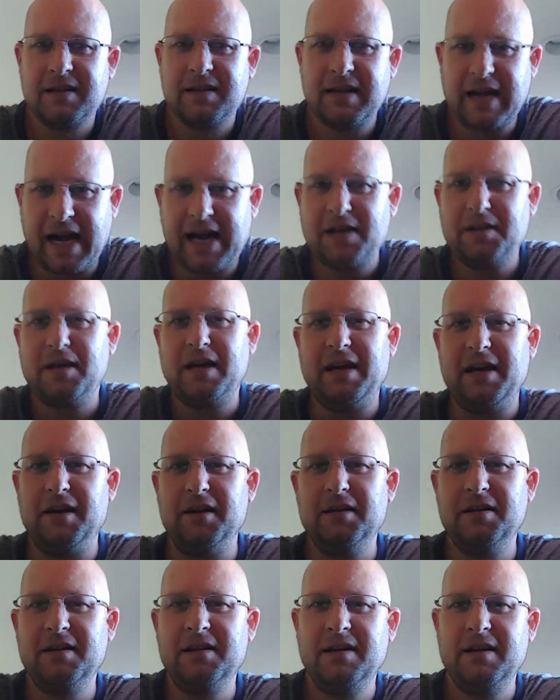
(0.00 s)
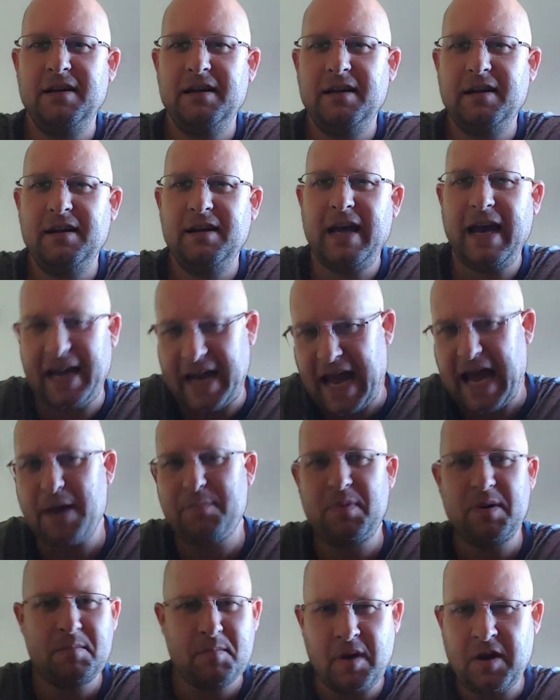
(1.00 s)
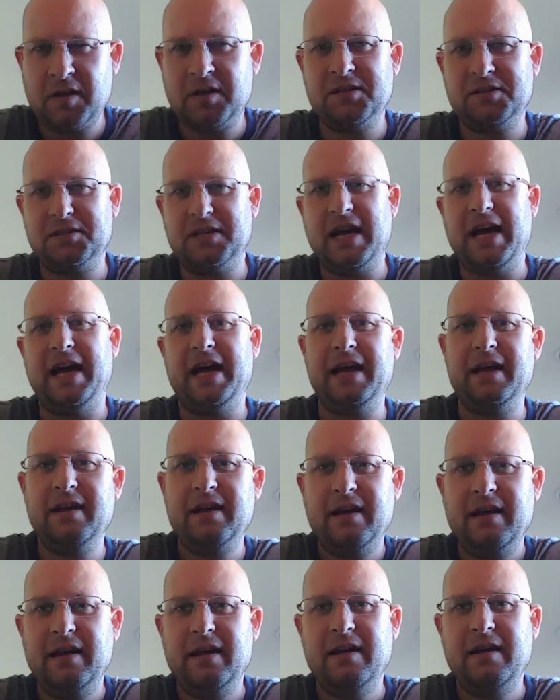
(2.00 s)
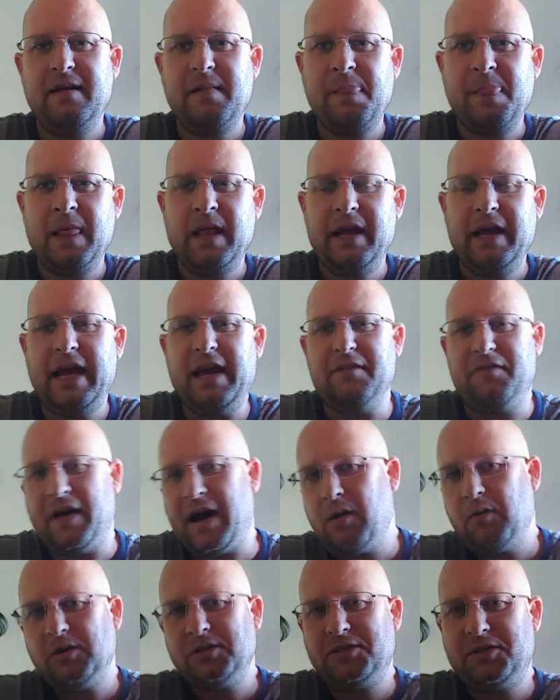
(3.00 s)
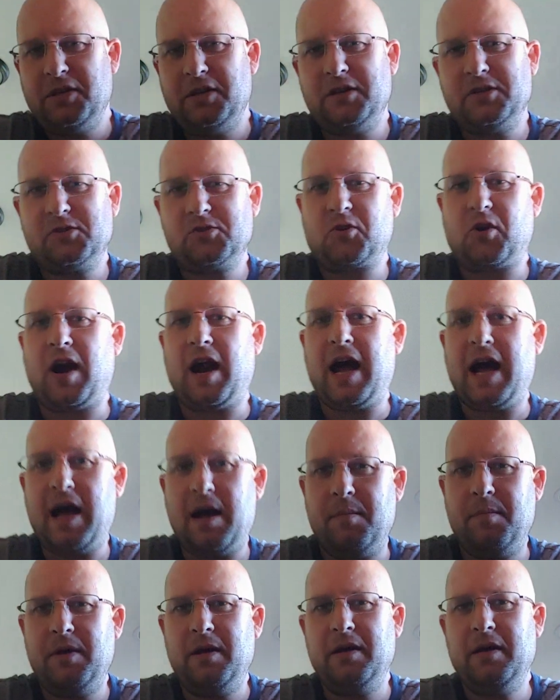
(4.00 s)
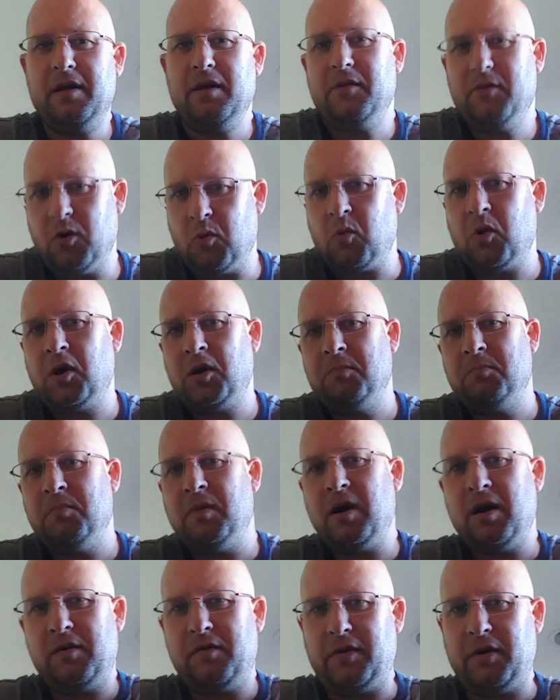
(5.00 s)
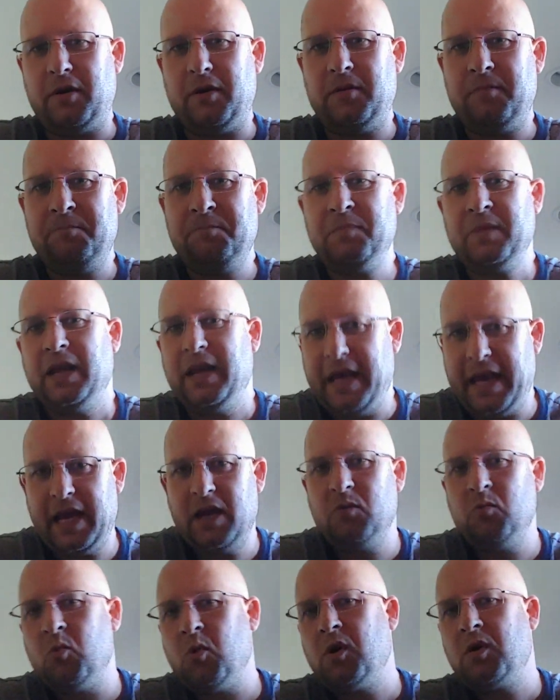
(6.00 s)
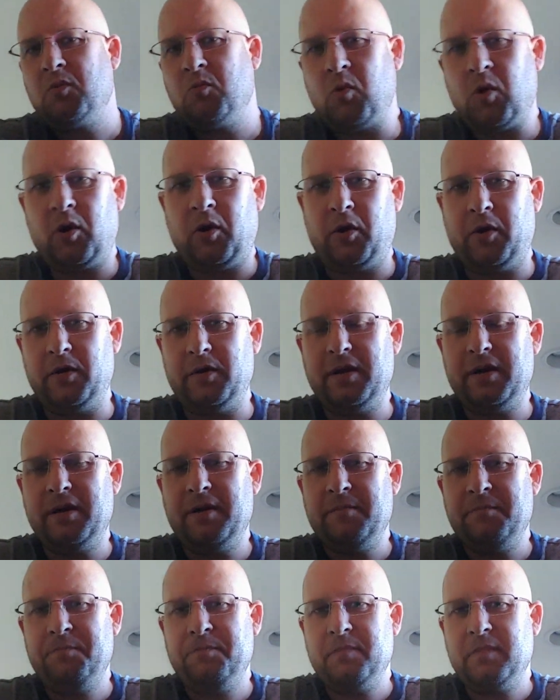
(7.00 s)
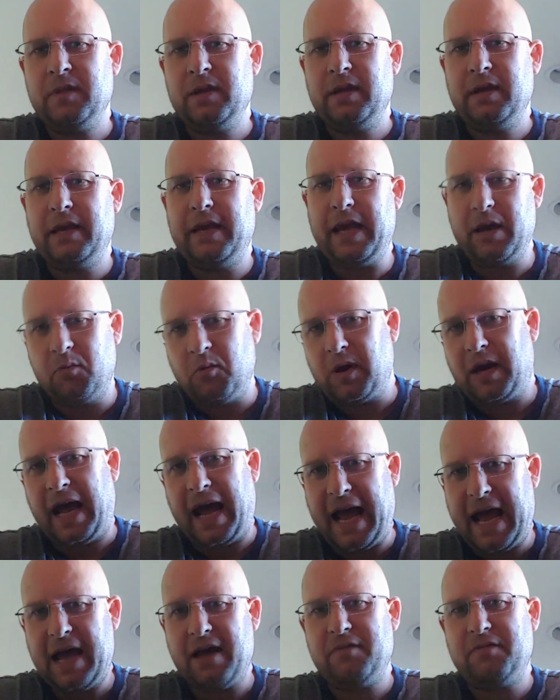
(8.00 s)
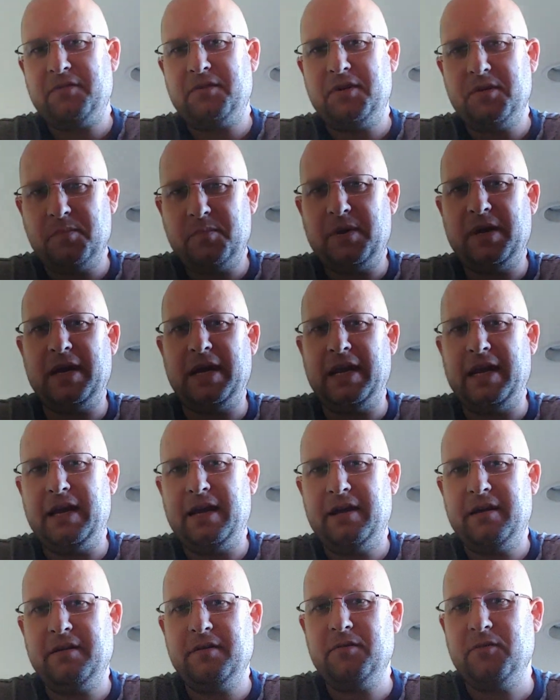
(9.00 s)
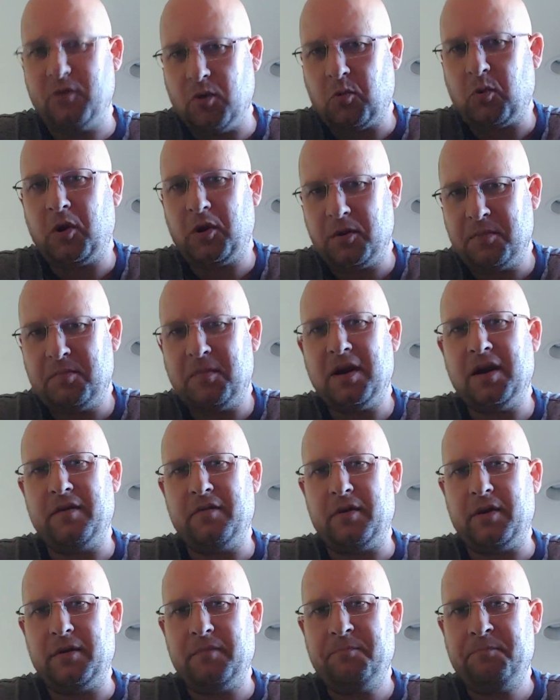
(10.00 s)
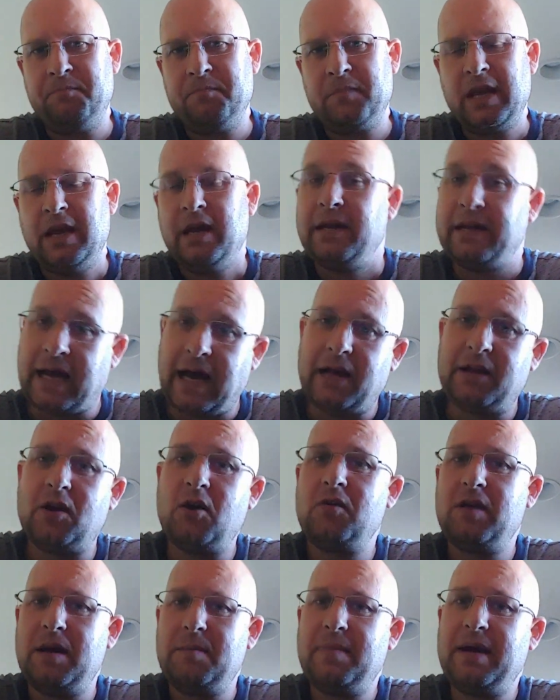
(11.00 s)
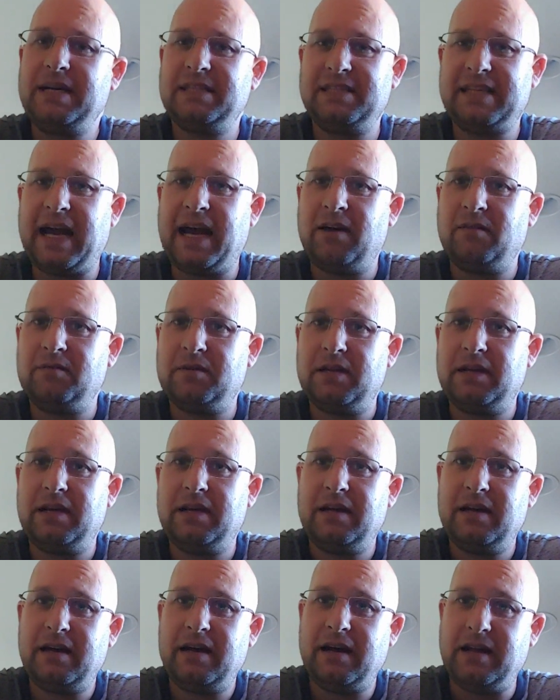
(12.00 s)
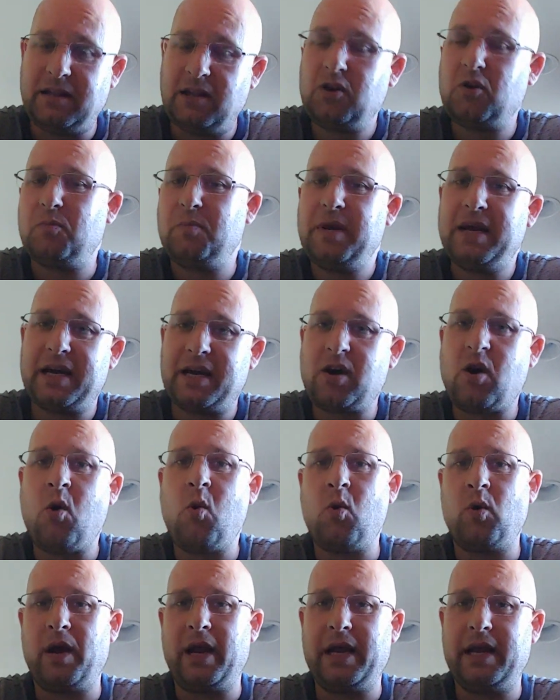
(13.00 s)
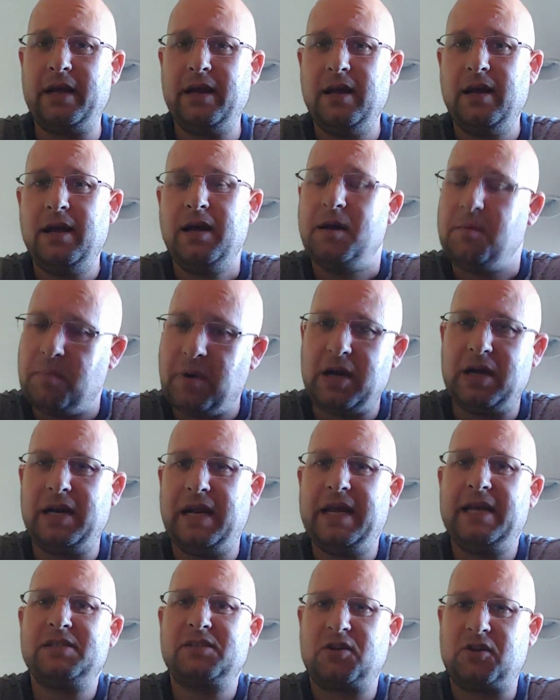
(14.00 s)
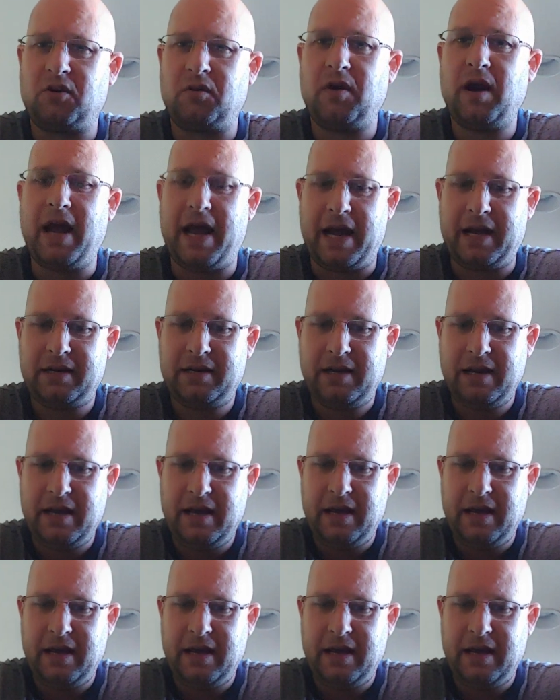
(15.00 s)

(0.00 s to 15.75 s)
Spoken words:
Hi there, and happy Mother's Day. If I was to describe the word mother in one word, it would have to be the word mother. Now, I know that may sound a little bit corny, but it is correct.